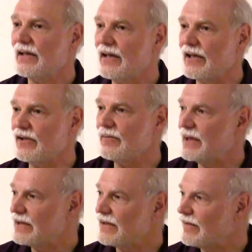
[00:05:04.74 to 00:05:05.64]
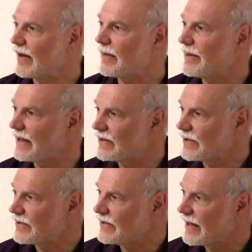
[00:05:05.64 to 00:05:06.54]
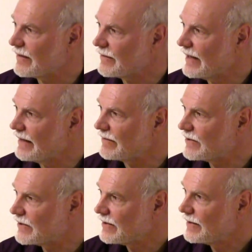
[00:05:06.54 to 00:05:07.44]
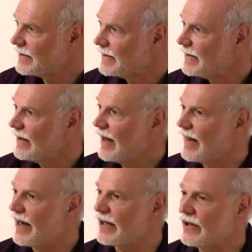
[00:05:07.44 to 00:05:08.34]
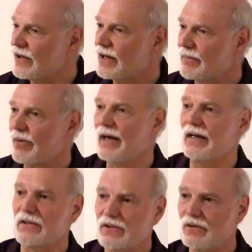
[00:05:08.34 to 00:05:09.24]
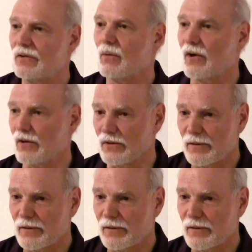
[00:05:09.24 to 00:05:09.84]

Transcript: that you've been developing a certain set of gifts that you can bring to the world.